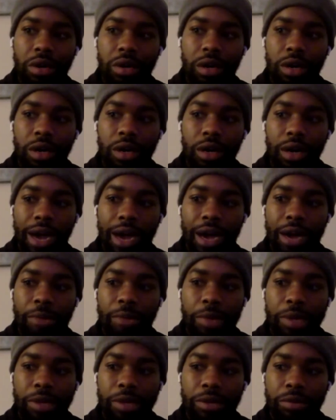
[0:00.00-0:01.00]
how to
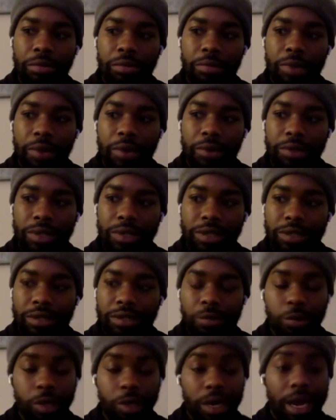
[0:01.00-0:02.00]
make them, I would say,
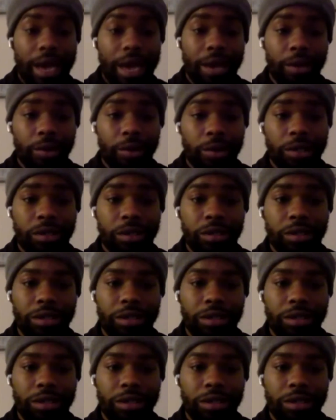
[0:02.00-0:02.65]
somewhat accurate.